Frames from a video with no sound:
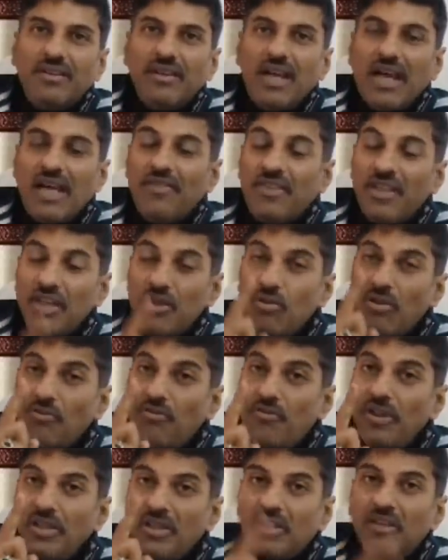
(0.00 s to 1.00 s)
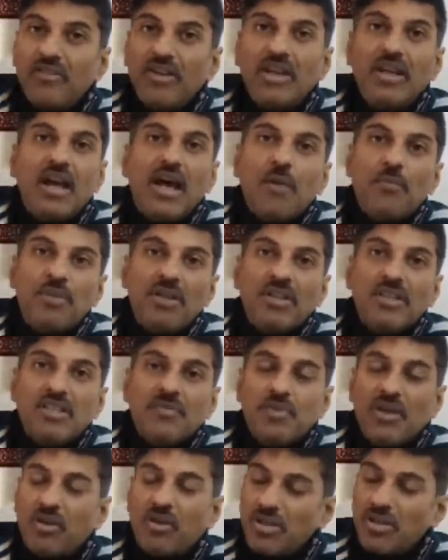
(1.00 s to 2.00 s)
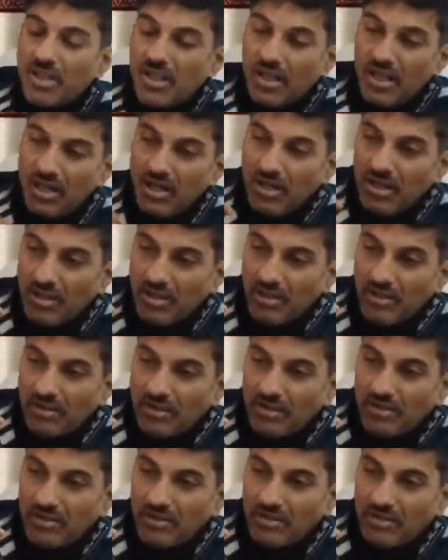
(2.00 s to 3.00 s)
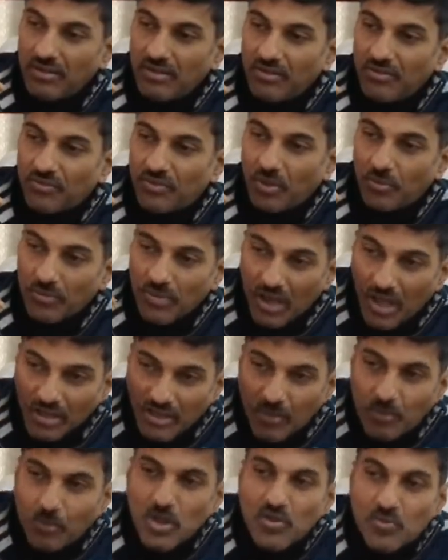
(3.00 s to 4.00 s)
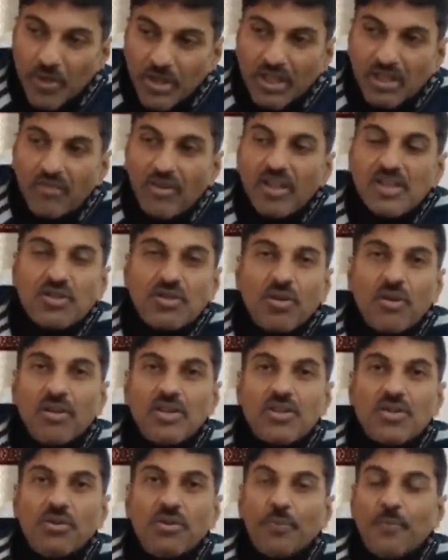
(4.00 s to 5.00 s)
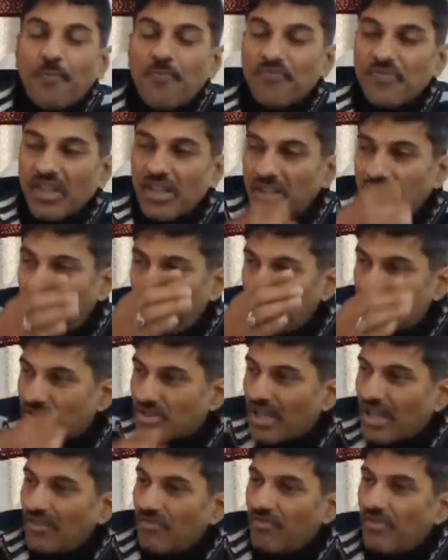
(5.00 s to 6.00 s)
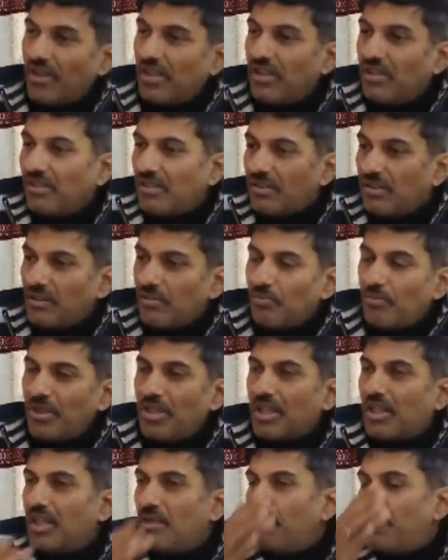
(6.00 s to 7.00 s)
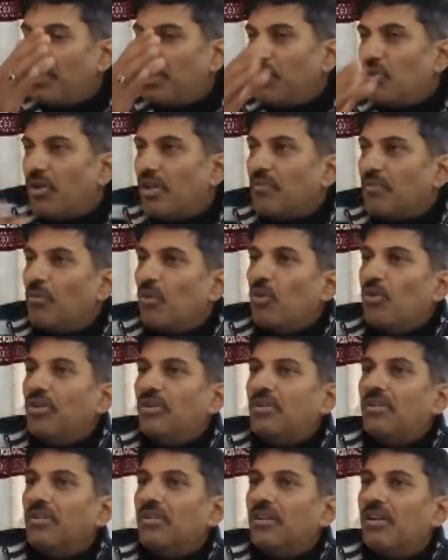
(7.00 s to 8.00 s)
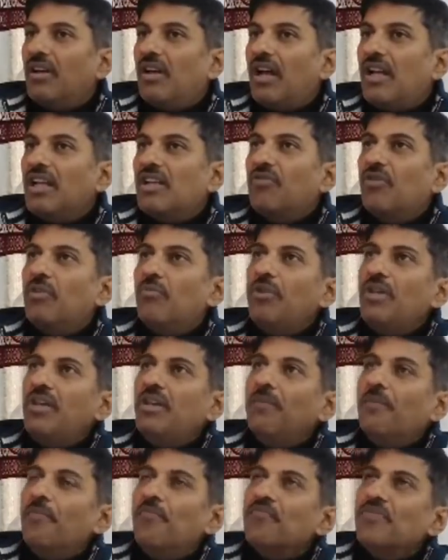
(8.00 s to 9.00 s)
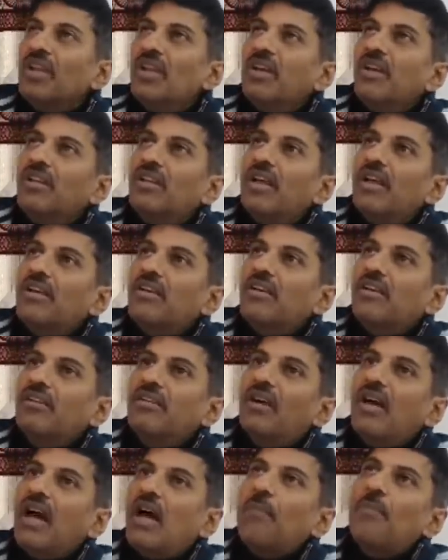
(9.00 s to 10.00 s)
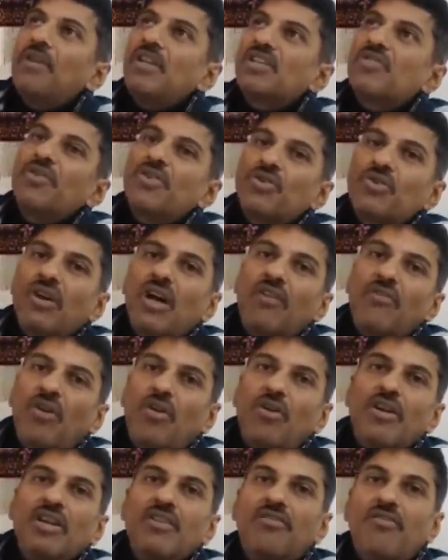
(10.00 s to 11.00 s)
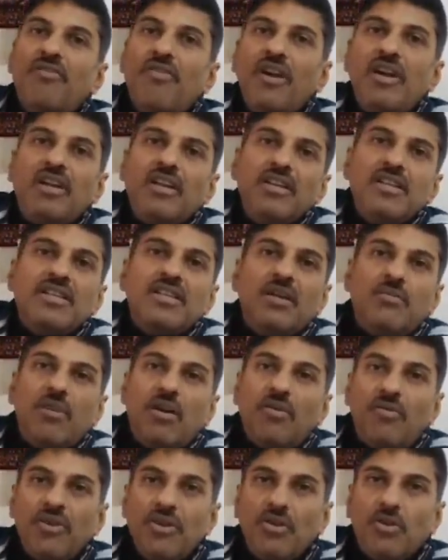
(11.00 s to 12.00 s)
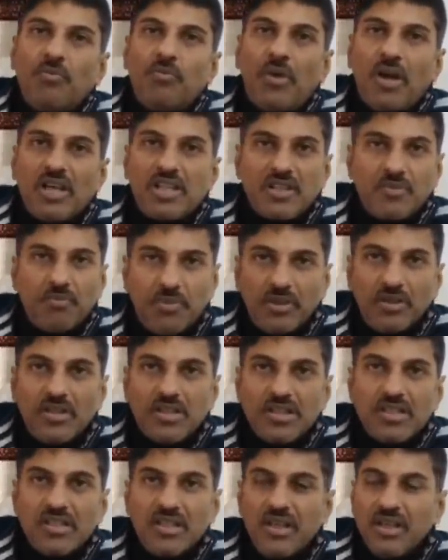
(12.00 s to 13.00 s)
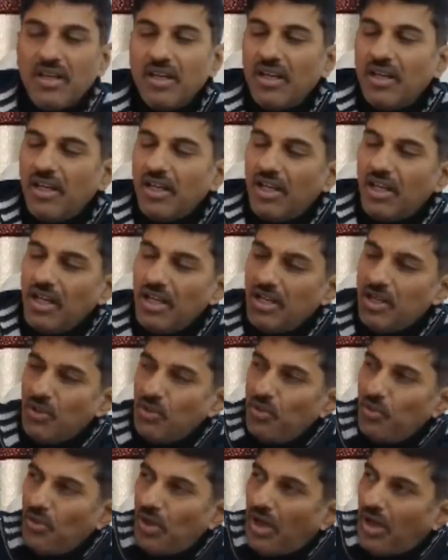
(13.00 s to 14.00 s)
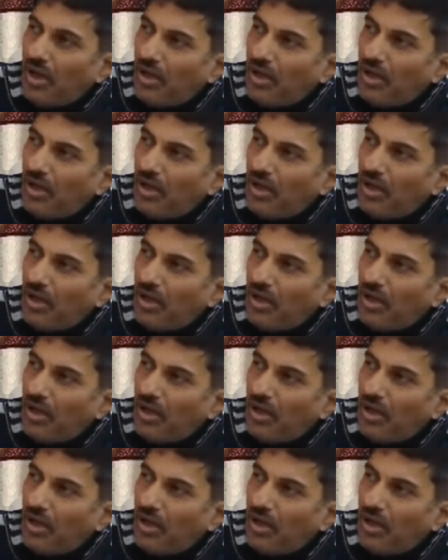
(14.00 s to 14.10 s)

And then you will feel the real happiness, because from other perspective also, this time will be keeping you in mode, and it will be like the happiness which you have already felt in some of your past births. You